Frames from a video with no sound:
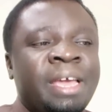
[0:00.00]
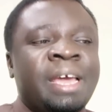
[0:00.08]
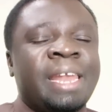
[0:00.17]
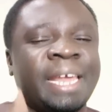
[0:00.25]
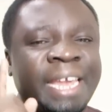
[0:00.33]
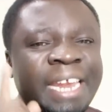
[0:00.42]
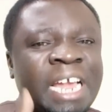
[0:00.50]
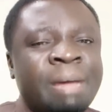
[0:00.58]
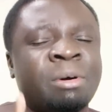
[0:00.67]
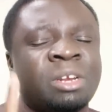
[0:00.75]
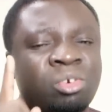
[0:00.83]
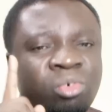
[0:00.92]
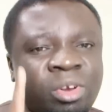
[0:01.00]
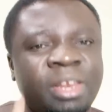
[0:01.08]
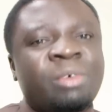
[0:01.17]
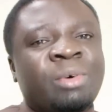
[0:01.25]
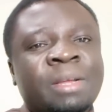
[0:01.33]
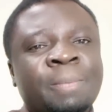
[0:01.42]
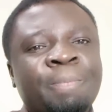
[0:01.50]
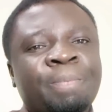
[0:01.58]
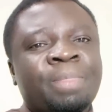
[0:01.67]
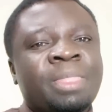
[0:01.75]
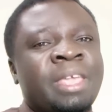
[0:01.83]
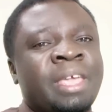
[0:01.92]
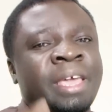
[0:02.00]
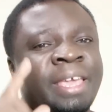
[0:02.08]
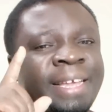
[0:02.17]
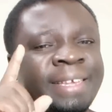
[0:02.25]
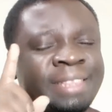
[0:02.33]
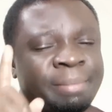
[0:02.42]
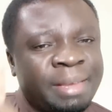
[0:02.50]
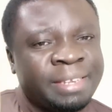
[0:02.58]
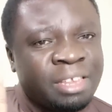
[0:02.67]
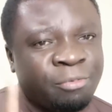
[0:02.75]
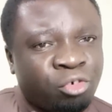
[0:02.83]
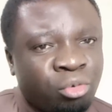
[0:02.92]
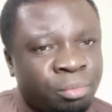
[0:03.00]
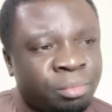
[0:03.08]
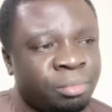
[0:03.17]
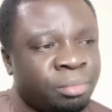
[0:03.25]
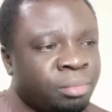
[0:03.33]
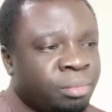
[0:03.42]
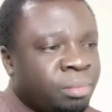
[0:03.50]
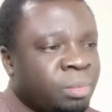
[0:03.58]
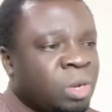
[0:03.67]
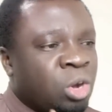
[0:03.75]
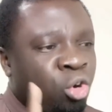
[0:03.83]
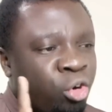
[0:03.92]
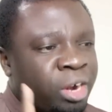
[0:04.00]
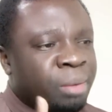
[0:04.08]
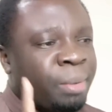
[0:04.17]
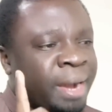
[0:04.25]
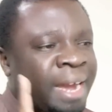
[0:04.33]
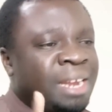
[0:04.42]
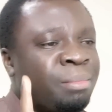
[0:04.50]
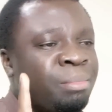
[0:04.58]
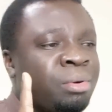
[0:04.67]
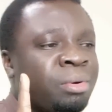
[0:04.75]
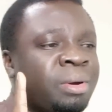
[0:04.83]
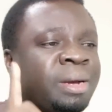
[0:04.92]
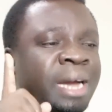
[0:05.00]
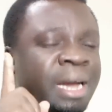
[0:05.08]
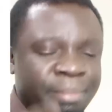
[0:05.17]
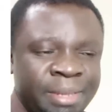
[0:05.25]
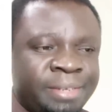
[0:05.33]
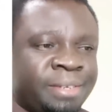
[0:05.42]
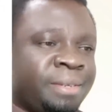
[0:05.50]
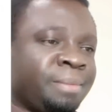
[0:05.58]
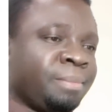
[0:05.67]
Lakini kama watanunuliwa, here is the message from Honorable Caleb Hamisi.